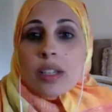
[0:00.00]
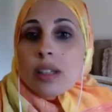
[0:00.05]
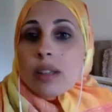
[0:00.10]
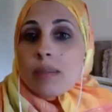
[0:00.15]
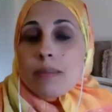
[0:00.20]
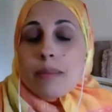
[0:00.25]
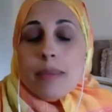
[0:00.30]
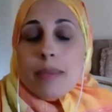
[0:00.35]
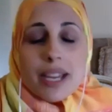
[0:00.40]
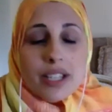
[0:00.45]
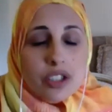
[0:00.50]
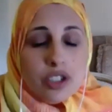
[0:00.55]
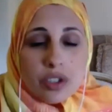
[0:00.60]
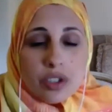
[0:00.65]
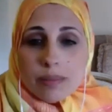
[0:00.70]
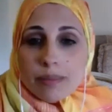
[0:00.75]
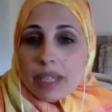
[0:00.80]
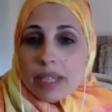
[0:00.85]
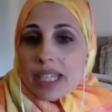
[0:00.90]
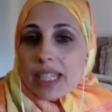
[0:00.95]

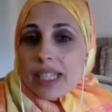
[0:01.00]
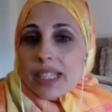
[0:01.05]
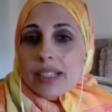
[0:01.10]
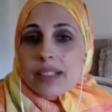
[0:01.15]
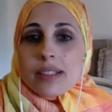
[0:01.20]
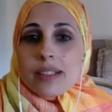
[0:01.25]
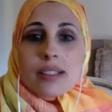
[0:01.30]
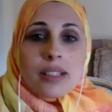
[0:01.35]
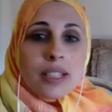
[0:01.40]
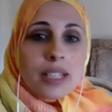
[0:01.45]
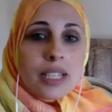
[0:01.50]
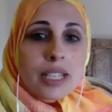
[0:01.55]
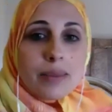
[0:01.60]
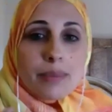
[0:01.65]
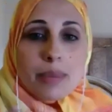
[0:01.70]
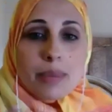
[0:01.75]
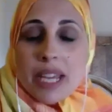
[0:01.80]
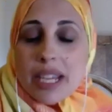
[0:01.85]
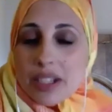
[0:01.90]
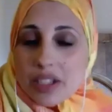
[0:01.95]
measurement,
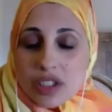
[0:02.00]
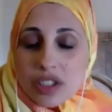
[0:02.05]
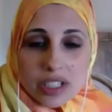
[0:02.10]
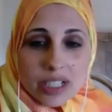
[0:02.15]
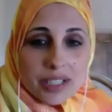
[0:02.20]
patient